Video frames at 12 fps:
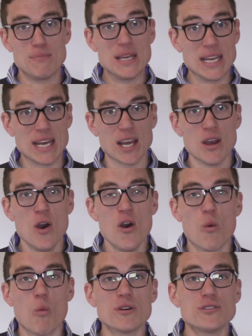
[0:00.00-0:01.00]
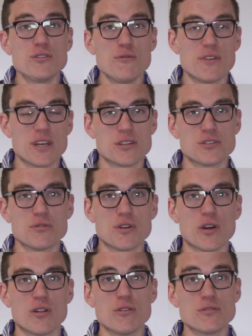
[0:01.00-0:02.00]
meaning once you've issued
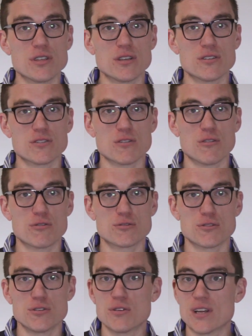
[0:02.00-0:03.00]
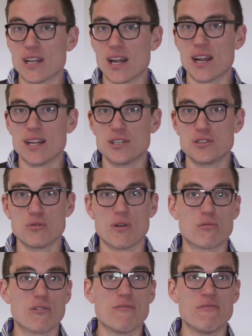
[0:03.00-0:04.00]
a closing disclosure, you cannot issue a
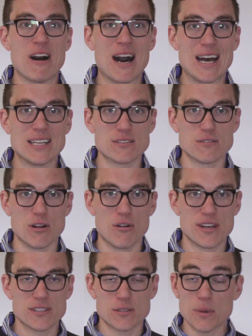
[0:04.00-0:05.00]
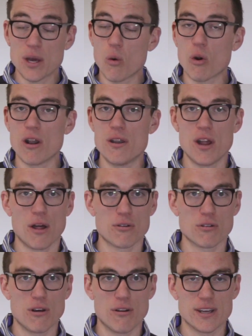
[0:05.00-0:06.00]
revised loan estimate or another
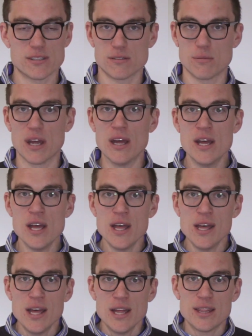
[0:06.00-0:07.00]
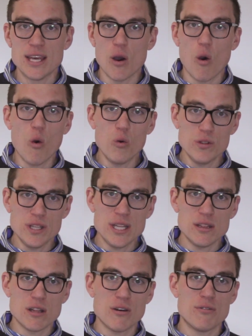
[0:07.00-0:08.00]
loan estimate. The only
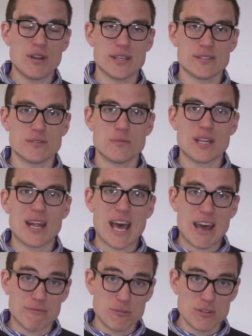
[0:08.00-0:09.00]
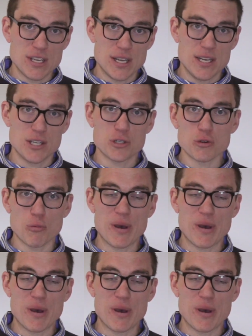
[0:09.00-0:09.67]
loan estimate after the initial